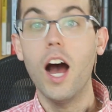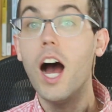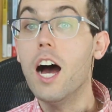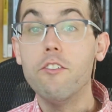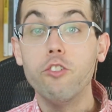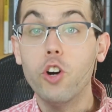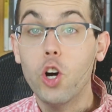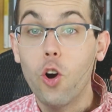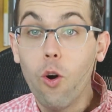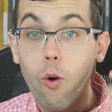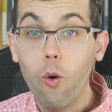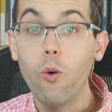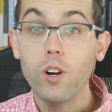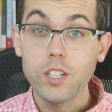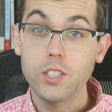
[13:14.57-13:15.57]
Of
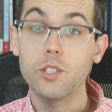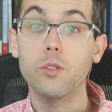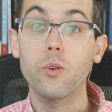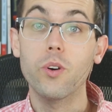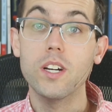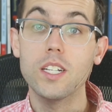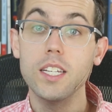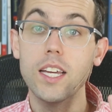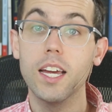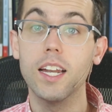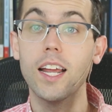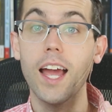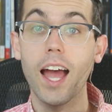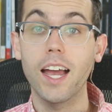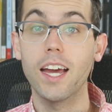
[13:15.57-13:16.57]
course, you're going to
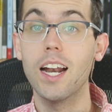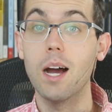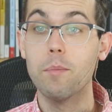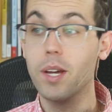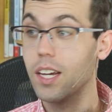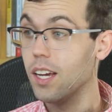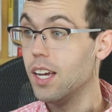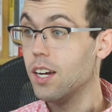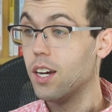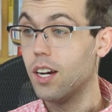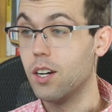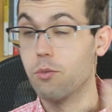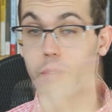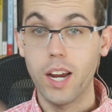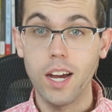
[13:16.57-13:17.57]
get economic
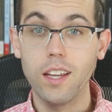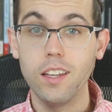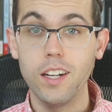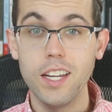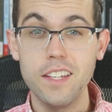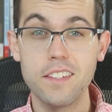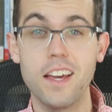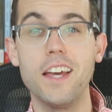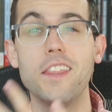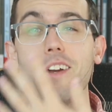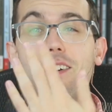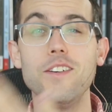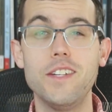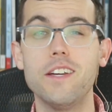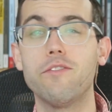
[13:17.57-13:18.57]
realities that
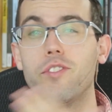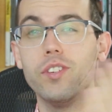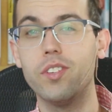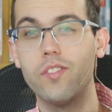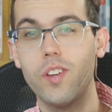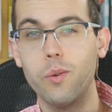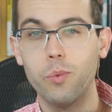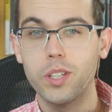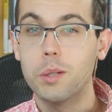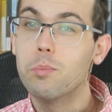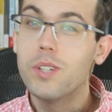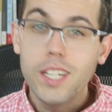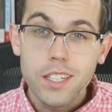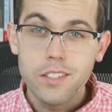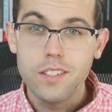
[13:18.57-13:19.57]
are different than what the
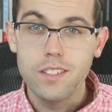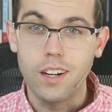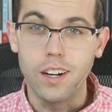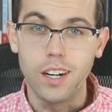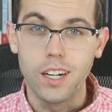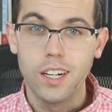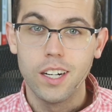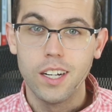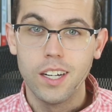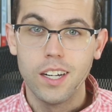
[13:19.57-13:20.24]
predictions are.